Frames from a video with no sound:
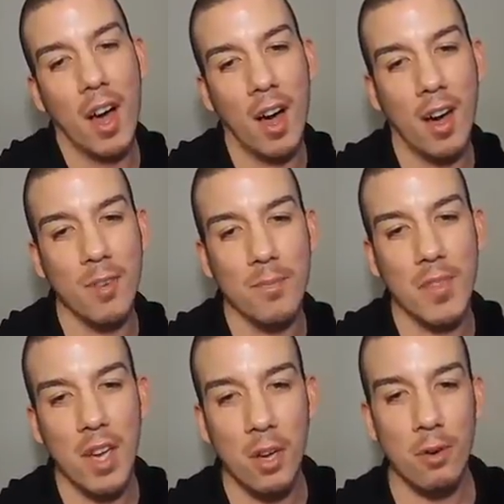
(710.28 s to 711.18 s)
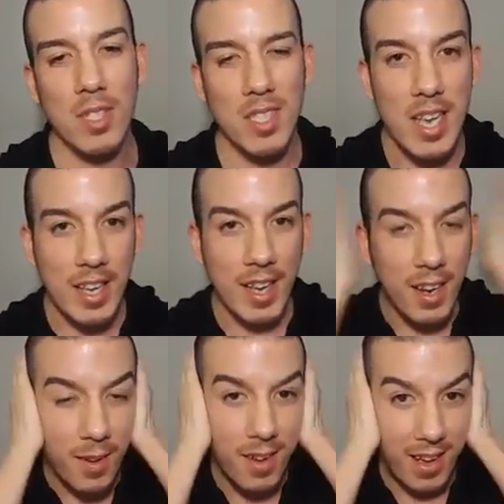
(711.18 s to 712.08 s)
Um, oh, dang
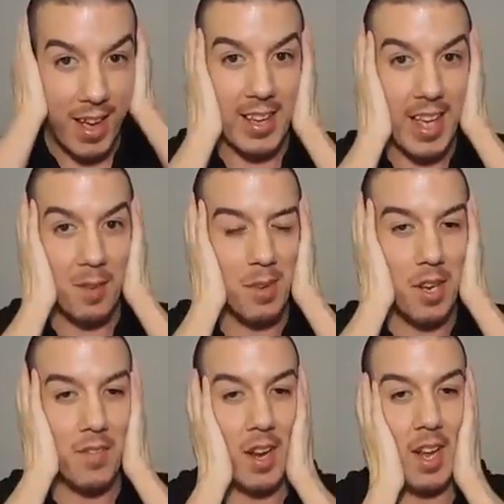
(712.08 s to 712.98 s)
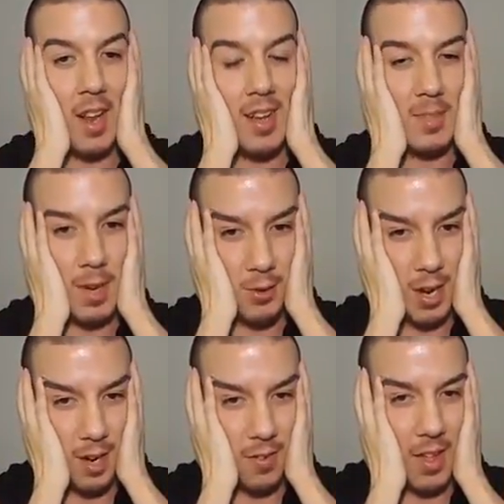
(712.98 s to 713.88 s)
it. I can't believe that I lost my
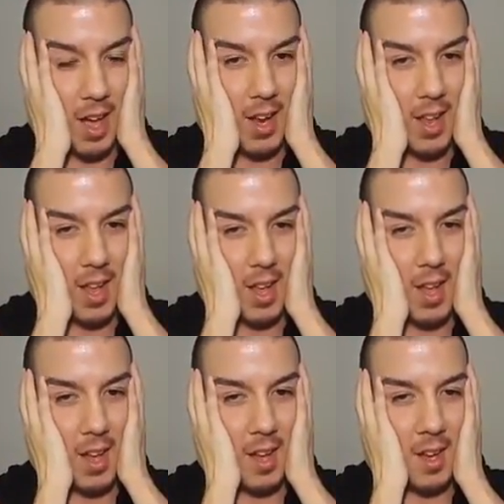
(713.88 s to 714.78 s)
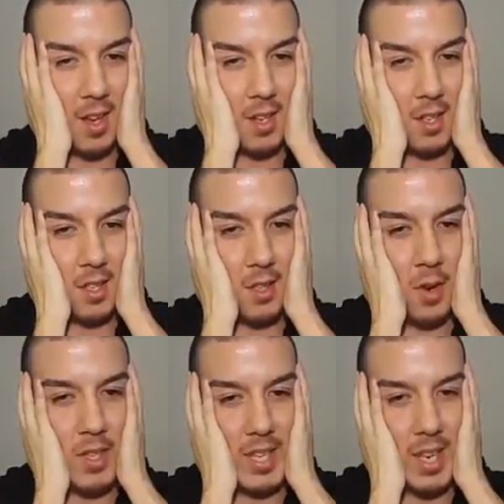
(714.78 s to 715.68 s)
train of thought. Uh,
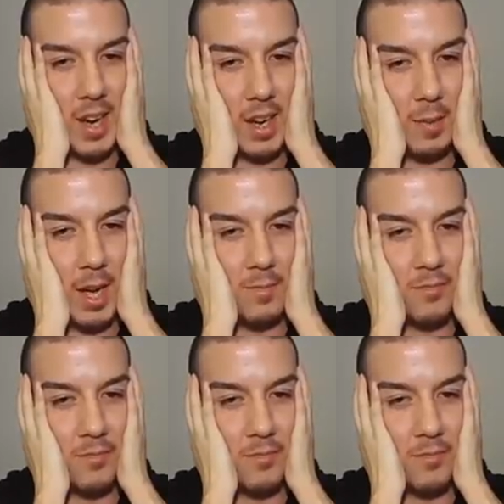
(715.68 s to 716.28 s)
what was I talking about?